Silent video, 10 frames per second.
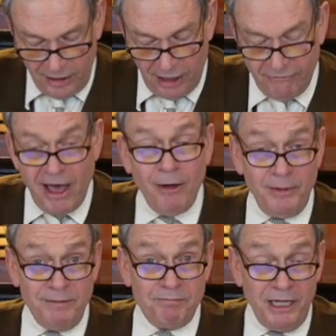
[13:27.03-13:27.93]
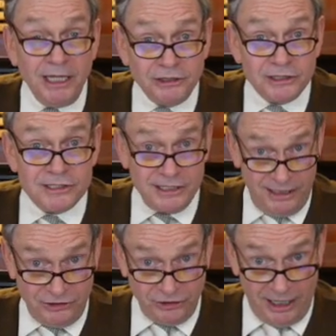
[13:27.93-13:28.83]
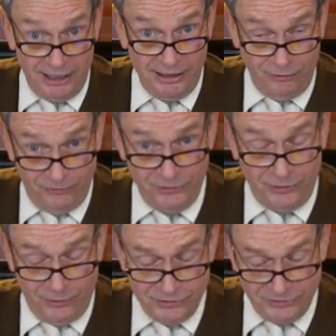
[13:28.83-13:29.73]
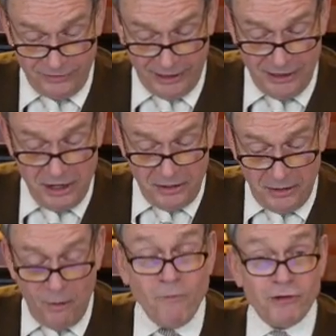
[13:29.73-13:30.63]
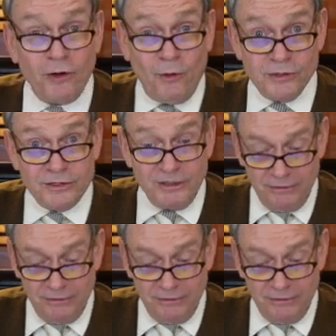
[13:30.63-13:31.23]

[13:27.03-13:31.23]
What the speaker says: of how many pigeons they shot over the course of the